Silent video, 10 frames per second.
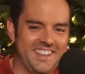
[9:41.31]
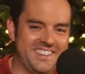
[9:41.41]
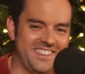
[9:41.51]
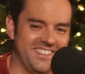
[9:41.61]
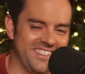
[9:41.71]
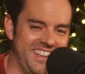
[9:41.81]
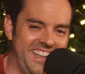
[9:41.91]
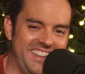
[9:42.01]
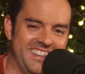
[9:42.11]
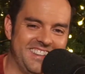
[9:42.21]
Uh,
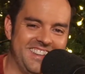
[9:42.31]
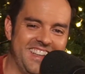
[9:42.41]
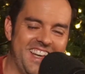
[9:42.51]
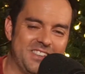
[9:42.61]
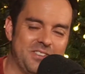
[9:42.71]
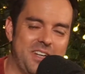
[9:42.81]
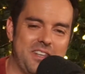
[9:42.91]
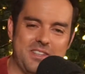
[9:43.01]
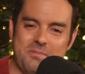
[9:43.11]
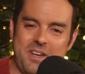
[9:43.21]
that's great.
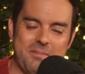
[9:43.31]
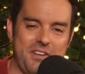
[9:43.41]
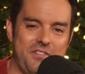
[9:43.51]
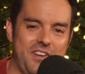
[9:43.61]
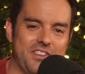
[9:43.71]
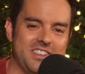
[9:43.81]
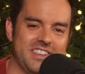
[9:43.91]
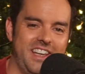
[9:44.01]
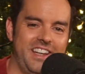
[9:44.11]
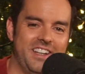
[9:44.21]
That's uh, that's my,
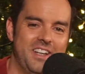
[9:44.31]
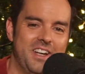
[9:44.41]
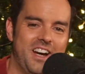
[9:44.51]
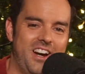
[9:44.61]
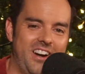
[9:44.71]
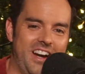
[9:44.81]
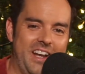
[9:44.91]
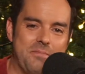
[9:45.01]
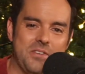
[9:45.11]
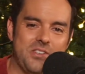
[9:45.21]
my favorite skit.
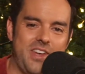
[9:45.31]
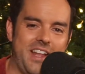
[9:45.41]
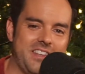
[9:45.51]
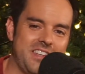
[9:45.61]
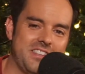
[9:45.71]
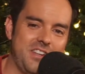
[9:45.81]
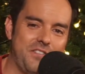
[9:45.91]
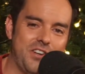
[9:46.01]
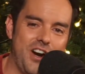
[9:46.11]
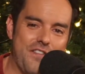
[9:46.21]
All right, so
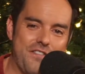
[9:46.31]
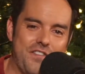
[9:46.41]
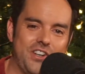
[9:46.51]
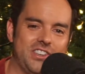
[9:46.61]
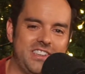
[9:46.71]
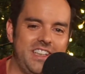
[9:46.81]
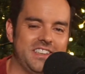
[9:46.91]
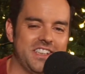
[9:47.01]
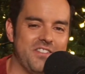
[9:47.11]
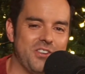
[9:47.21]
that is it for our
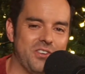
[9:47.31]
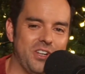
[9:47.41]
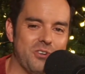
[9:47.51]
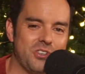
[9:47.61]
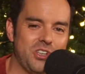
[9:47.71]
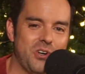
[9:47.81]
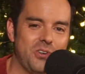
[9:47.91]
first season of the